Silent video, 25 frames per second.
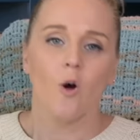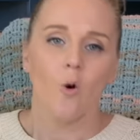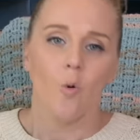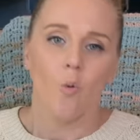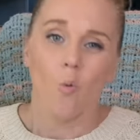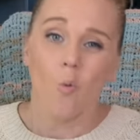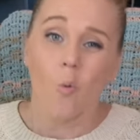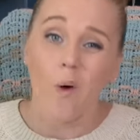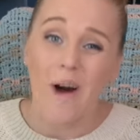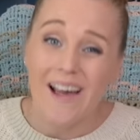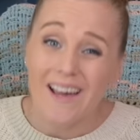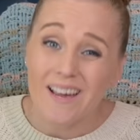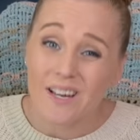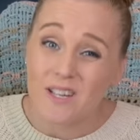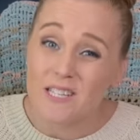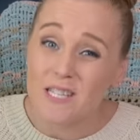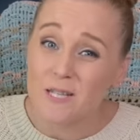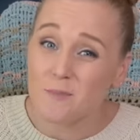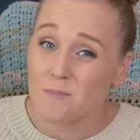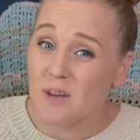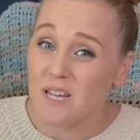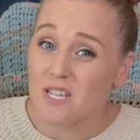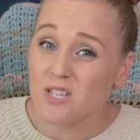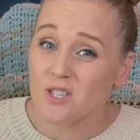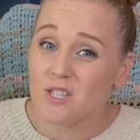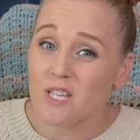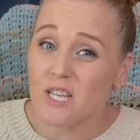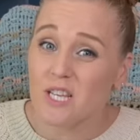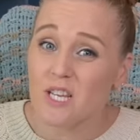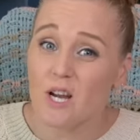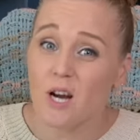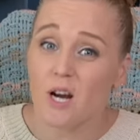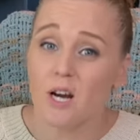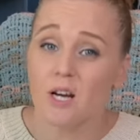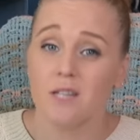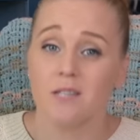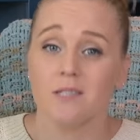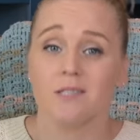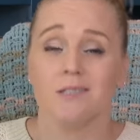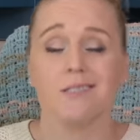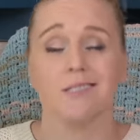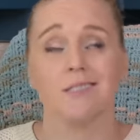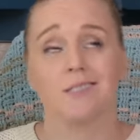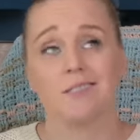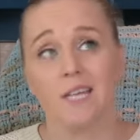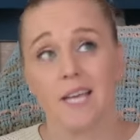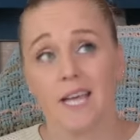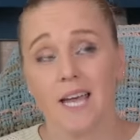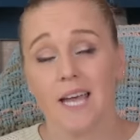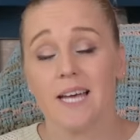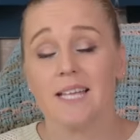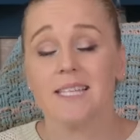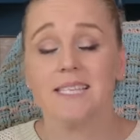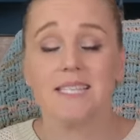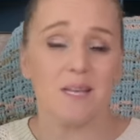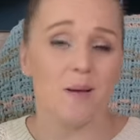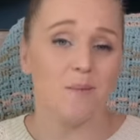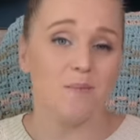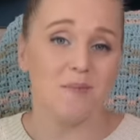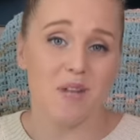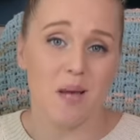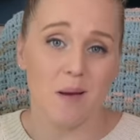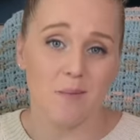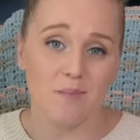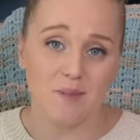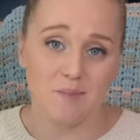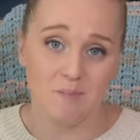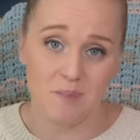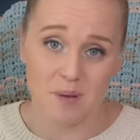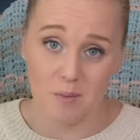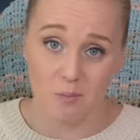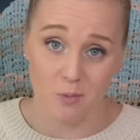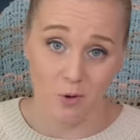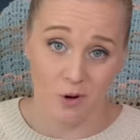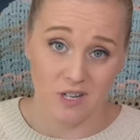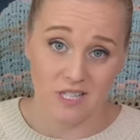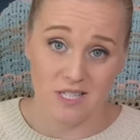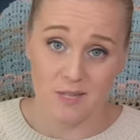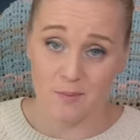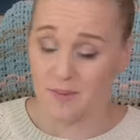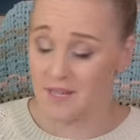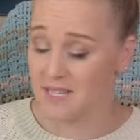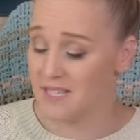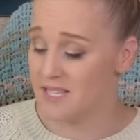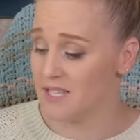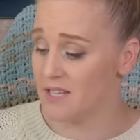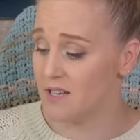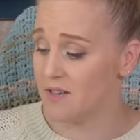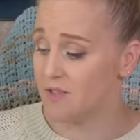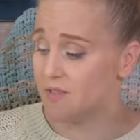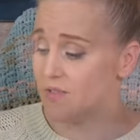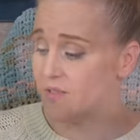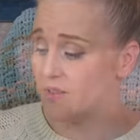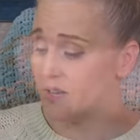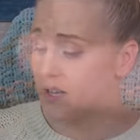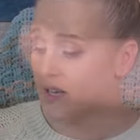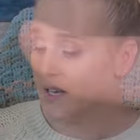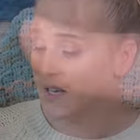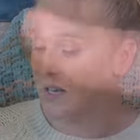While specialty yarns can sometimes be more expensive,